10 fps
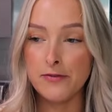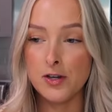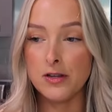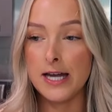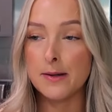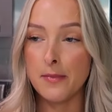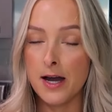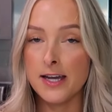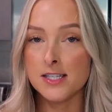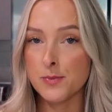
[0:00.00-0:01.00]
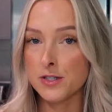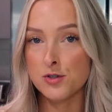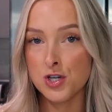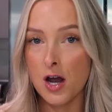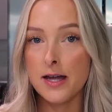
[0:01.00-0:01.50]
I feel like my espresso
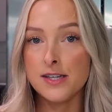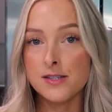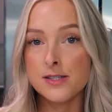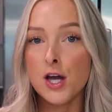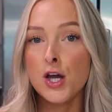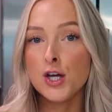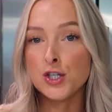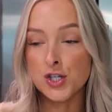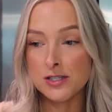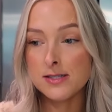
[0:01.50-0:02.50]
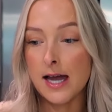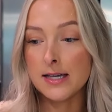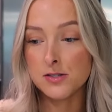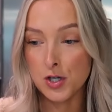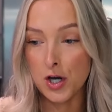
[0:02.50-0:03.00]
shot is just
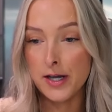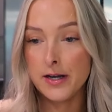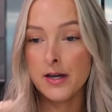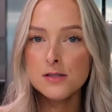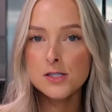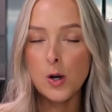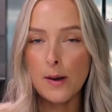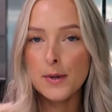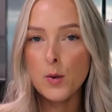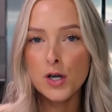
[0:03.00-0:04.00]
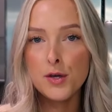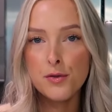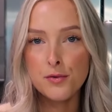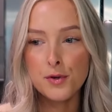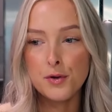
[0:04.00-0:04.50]
as good. So I'm gonna walk
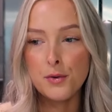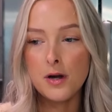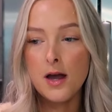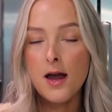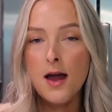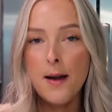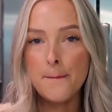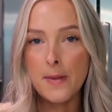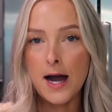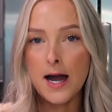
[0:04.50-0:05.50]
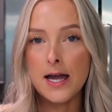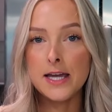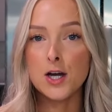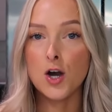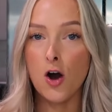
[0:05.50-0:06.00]
you through
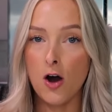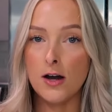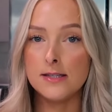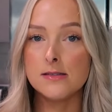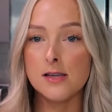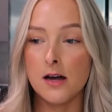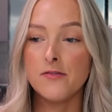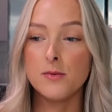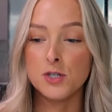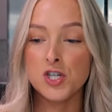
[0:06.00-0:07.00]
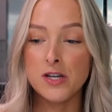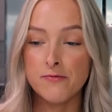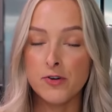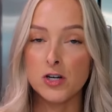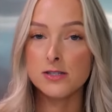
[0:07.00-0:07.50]
my cons of the machine
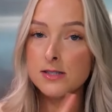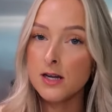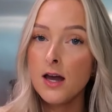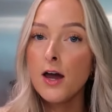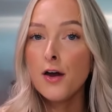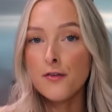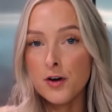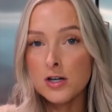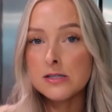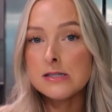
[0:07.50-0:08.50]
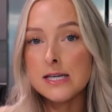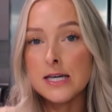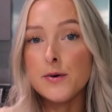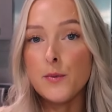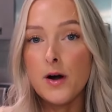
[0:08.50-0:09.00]
first. First,
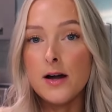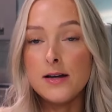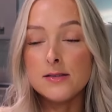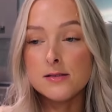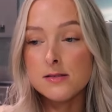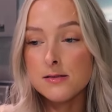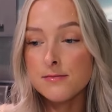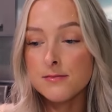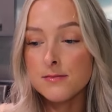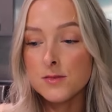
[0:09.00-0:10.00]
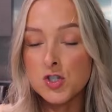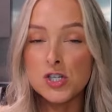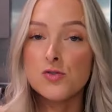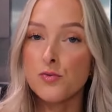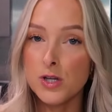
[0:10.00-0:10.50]
it was
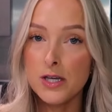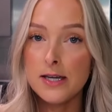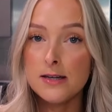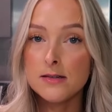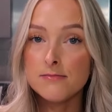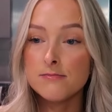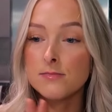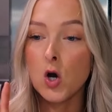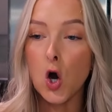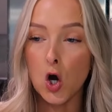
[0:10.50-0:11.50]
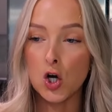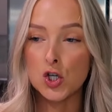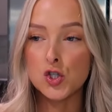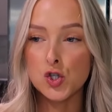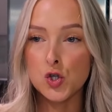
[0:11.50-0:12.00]
just really
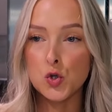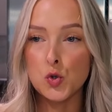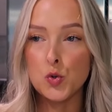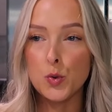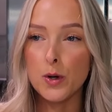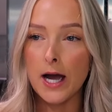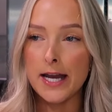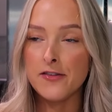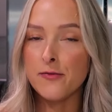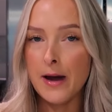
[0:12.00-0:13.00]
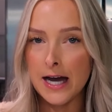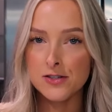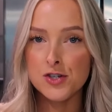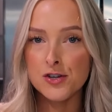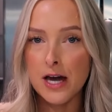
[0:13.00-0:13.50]
hard to kind of
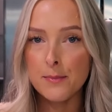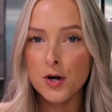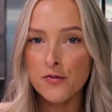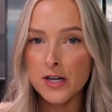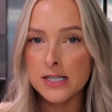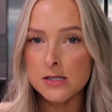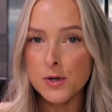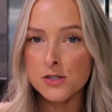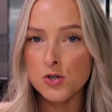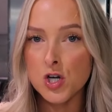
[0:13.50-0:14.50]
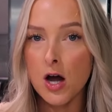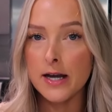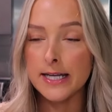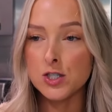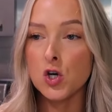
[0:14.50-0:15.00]
master that perfect espresso
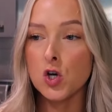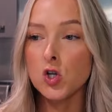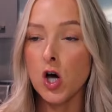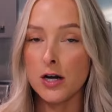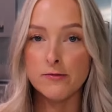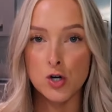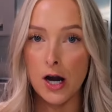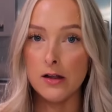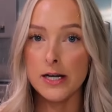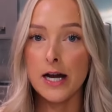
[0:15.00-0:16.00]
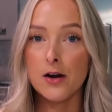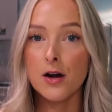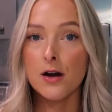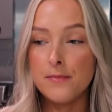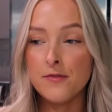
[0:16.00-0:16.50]
shot. It took a lot of trial and
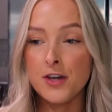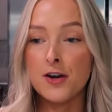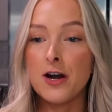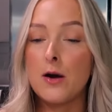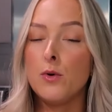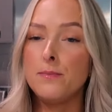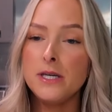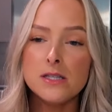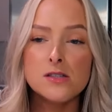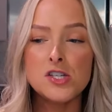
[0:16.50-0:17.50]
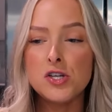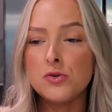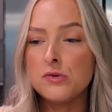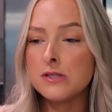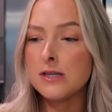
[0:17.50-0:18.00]
error, figuring out what beans to
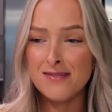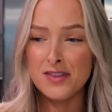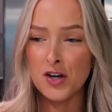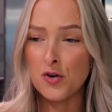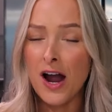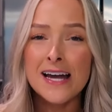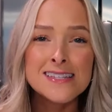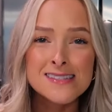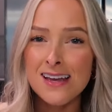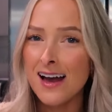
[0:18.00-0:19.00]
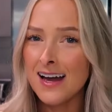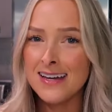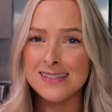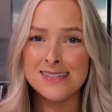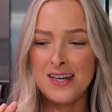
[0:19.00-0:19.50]
use, the grind
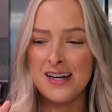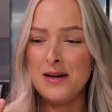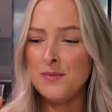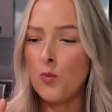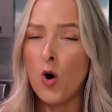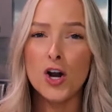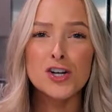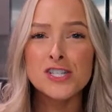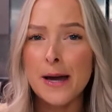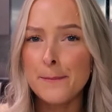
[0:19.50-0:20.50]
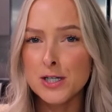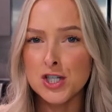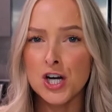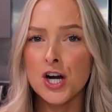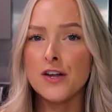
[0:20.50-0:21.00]
size, the water
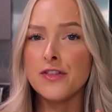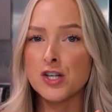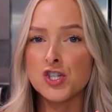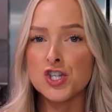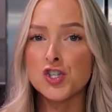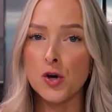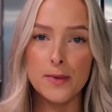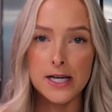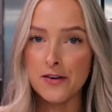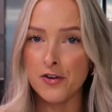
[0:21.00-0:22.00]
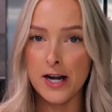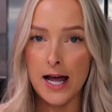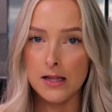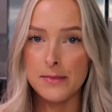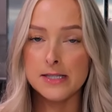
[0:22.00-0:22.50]
temperature. There's just so many different
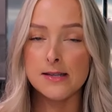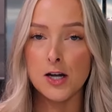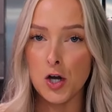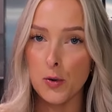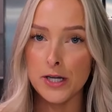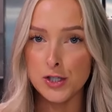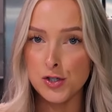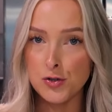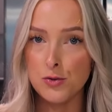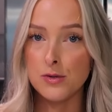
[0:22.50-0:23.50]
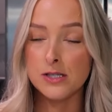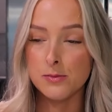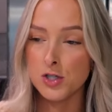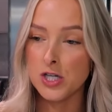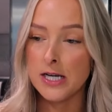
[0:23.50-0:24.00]
elements that go into this
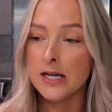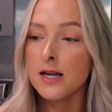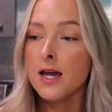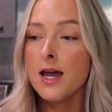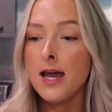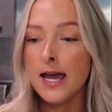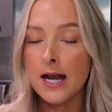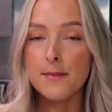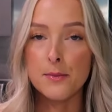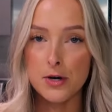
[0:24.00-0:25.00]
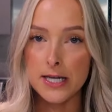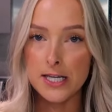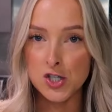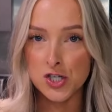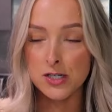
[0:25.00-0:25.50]
machine, and I'm gonna break
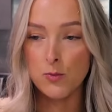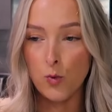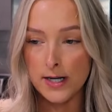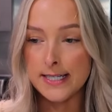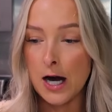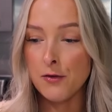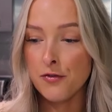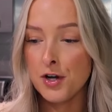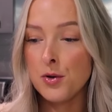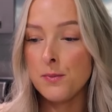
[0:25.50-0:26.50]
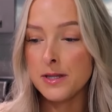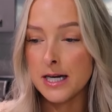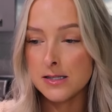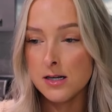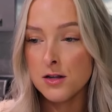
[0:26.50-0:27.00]
each one down for you, but
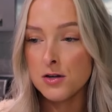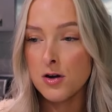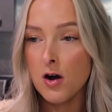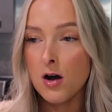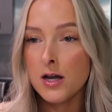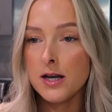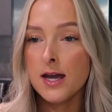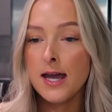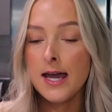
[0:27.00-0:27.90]
that's another con.